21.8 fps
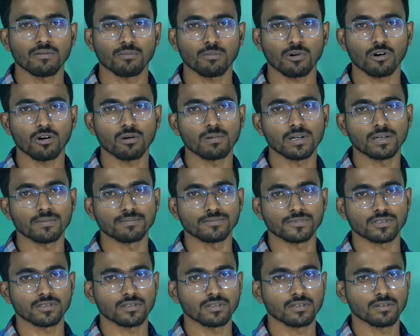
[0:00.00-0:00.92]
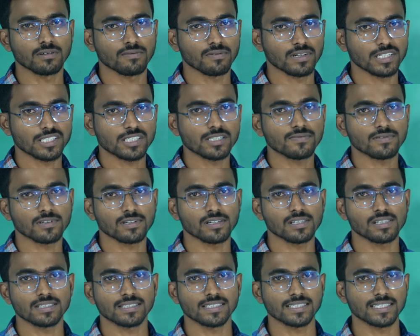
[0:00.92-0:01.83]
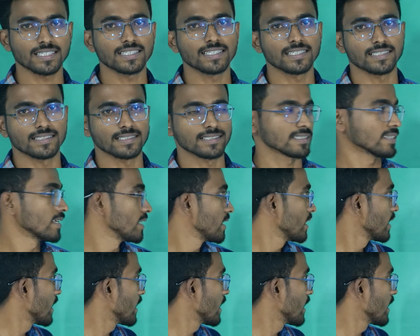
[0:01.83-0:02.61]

problems. First of all, see this.